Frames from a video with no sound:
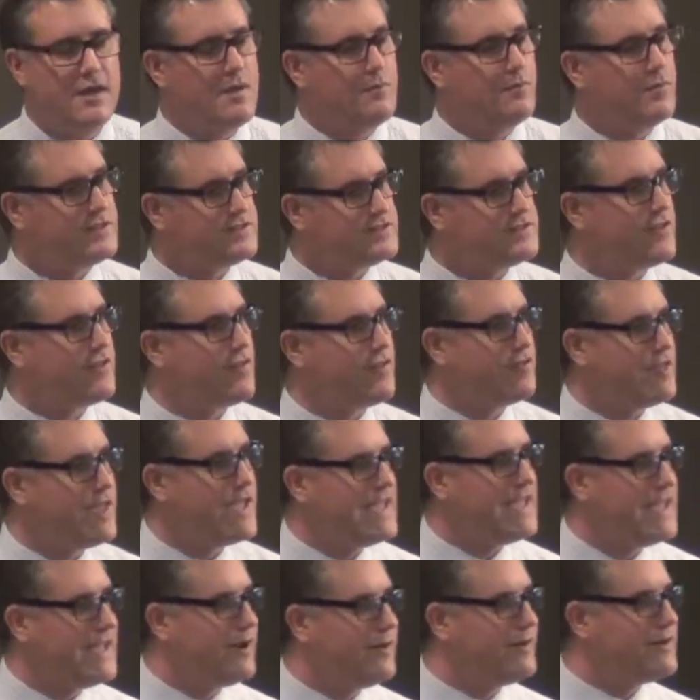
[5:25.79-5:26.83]
But so the
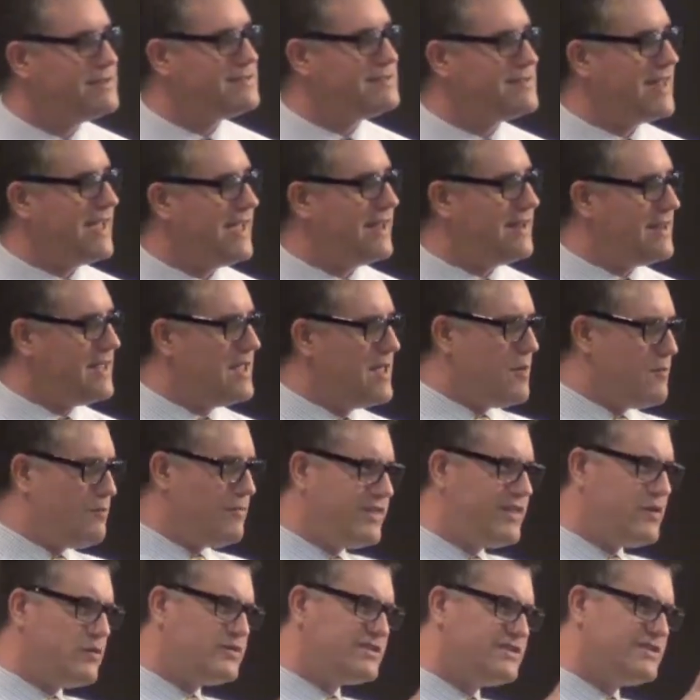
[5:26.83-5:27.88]
thing here is that,
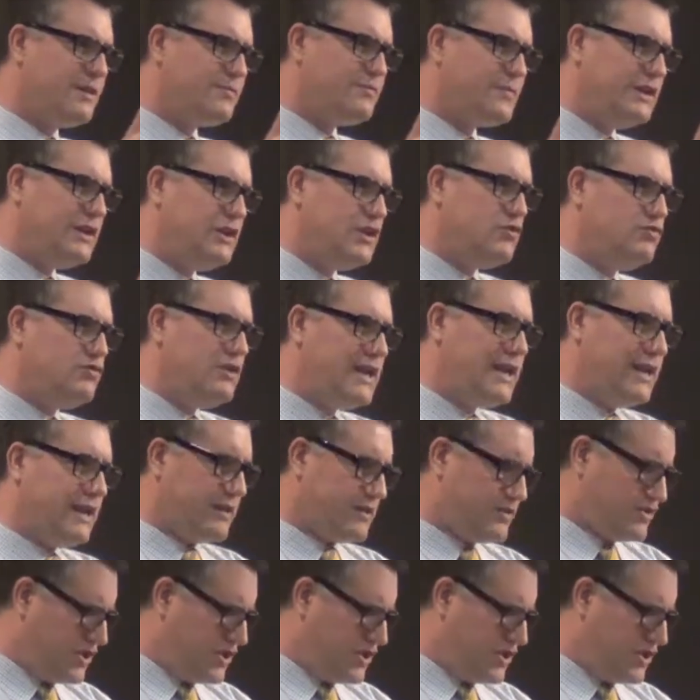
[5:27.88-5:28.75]
but there was something unique.